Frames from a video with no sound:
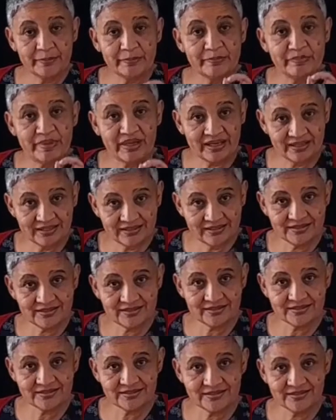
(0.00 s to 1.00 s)

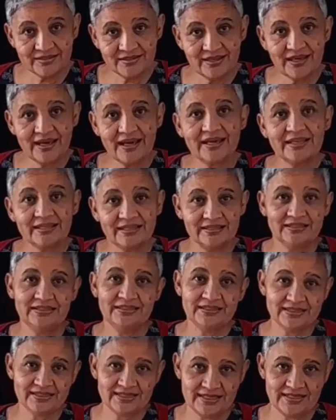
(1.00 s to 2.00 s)
balance, and
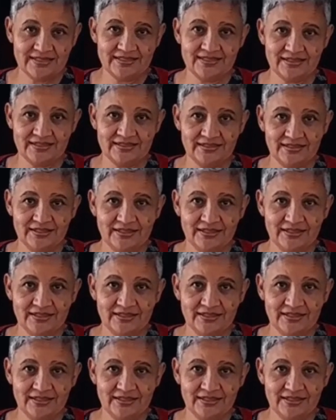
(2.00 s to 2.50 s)
learner-centered.